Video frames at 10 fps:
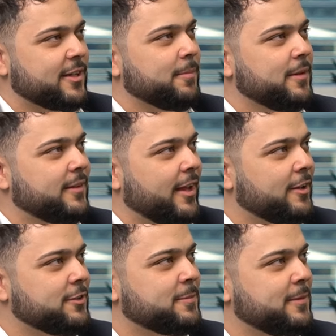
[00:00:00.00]
something
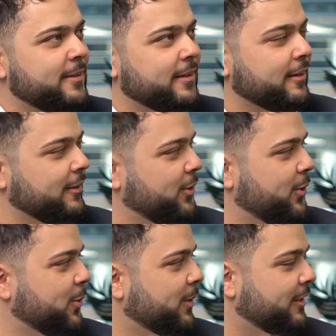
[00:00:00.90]
tells me that
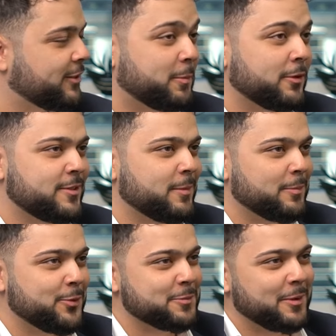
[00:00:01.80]
you are sponsored
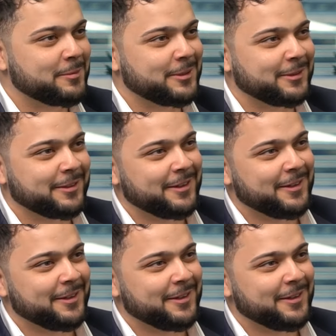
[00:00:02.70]
by Boost Mobile.